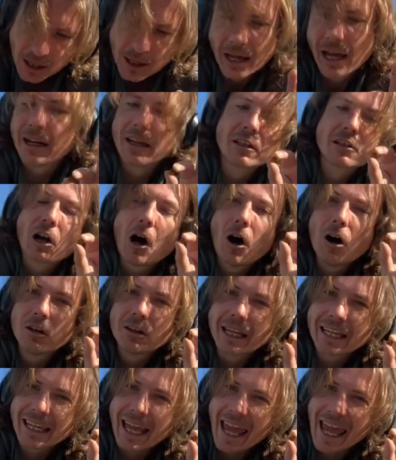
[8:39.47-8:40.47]
And it's all
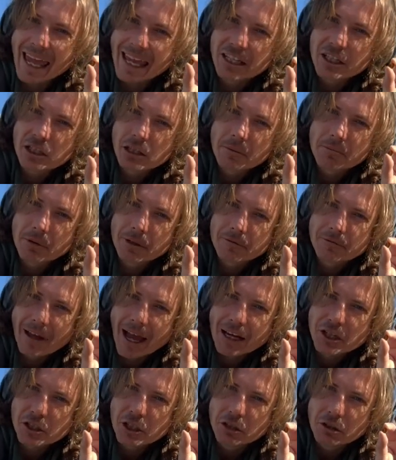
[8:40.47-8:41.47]
like aged to
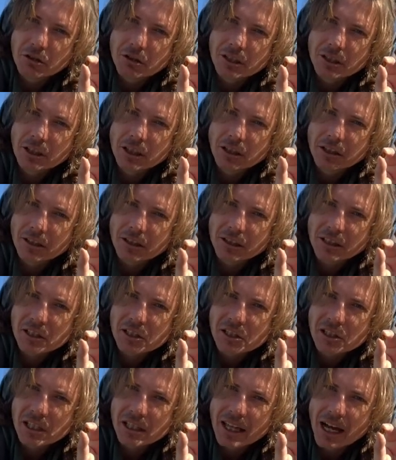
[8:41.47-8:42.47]
perfection. You can clearly
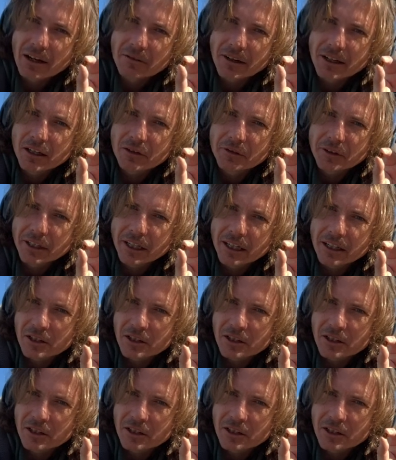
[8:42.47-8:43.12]
see that right over here.